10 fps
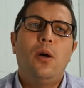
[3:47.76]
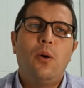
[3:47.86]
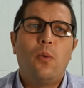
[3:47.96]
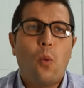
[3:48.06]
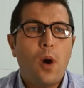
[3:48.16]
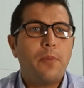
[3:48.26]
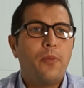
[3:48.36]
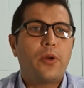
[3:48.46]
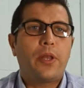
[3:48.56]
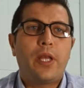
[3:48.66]
One
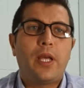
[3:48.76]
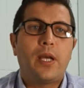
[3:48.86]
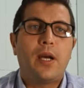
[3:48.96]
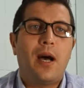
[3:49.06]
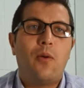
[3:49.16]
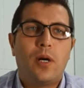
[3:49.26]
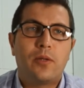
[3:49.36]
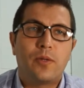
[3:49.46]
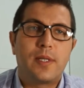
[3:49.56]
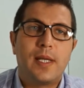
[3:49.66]
more thing I want
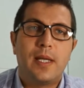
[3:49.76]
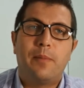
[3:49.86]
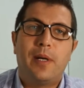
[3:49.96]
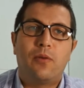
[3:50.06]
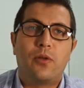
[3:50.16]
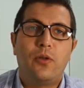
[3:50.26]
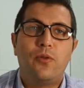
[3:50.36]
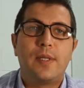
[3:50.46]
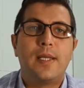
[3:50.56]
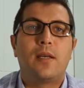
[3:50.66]
to say about
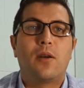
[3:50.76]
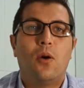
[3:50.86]
using